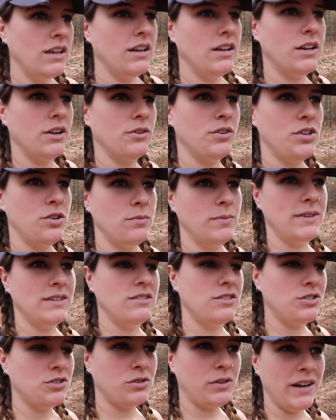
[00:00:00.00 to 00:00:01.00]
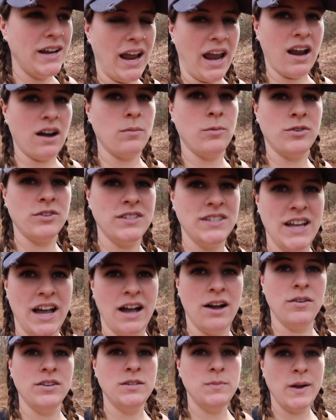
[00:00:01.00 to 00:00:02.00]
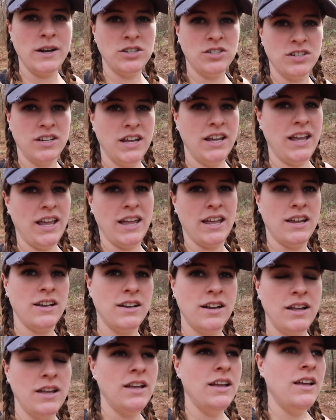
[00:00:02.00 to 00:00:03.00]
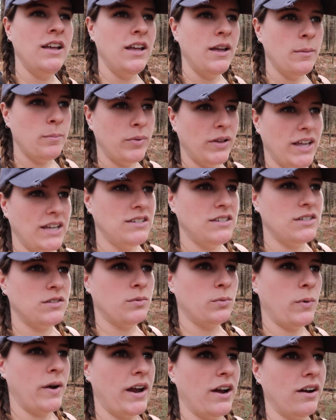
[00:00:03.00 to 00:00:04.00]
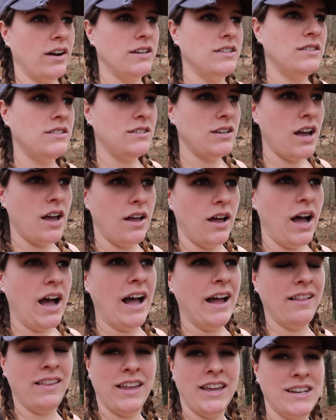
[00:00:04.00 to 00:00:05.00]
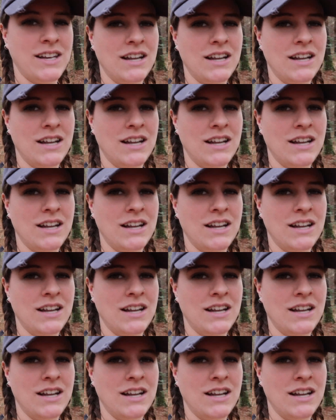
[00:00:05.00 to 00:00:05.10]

you know, humans treat animals now, especially in places where it's highly